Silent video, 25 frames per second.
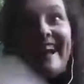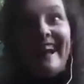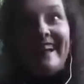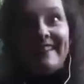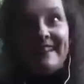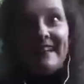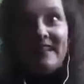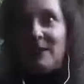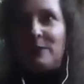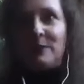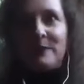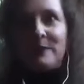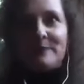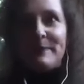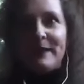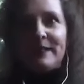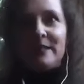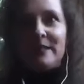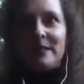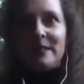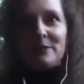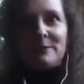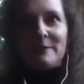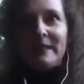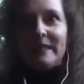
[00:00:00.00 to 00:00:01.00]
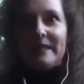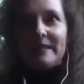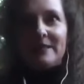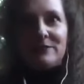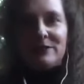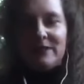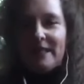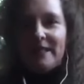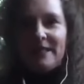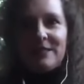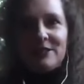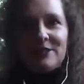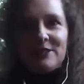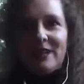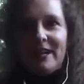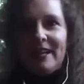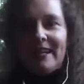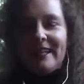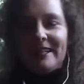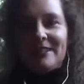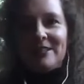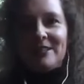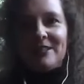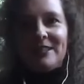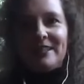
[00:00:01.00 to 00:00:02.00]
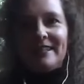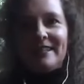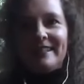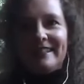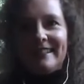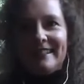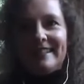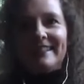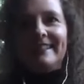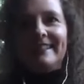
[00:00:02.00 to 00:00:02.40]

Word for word: And they'll always message me. It's really strange.